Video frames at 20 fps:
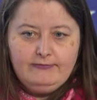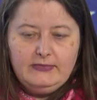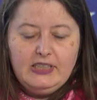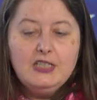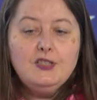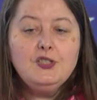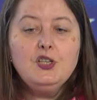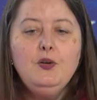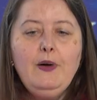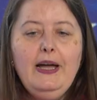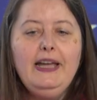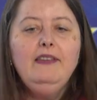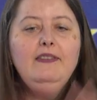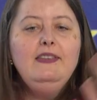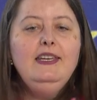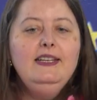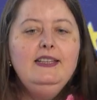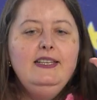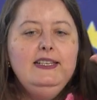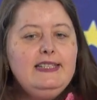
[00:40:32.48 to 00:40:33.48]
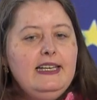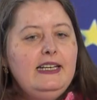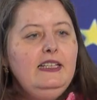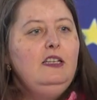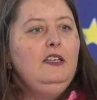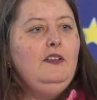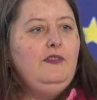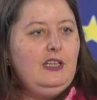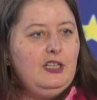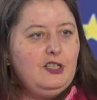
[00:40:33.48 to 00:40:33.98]
So I think this
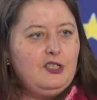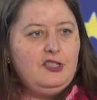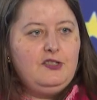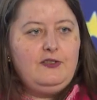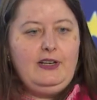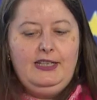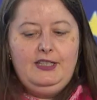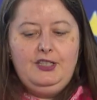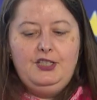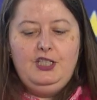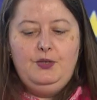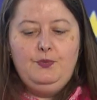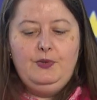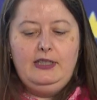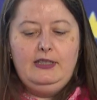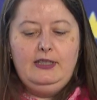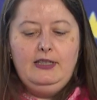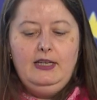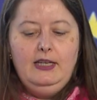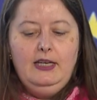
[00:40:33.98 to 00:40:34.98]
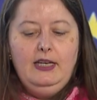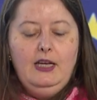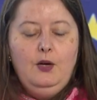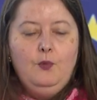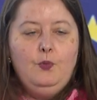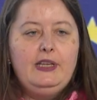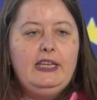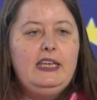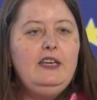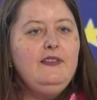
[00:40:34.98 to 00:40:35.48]
identification strategy
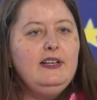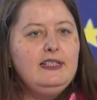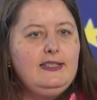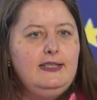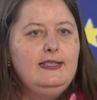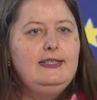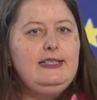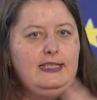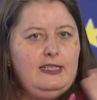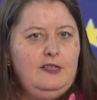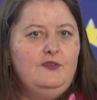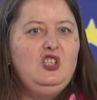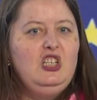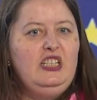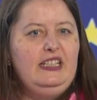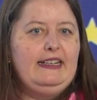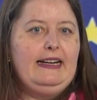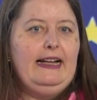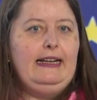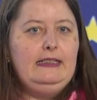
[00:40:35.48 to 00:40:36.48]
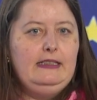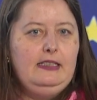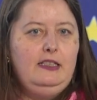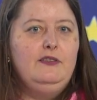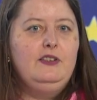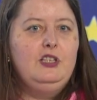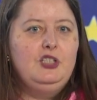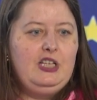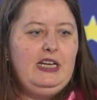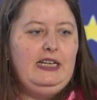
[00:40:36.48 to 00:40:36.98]
would give us a sense of generality
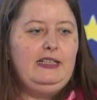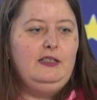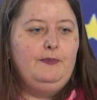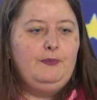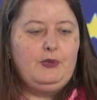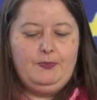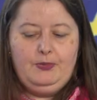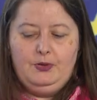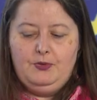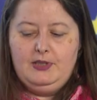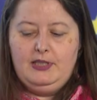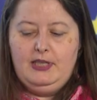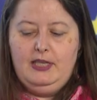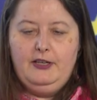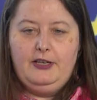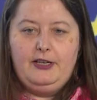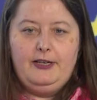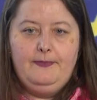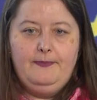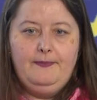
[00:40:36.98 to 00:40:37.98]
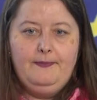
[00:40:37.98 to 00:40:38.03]
of the channel proposed here.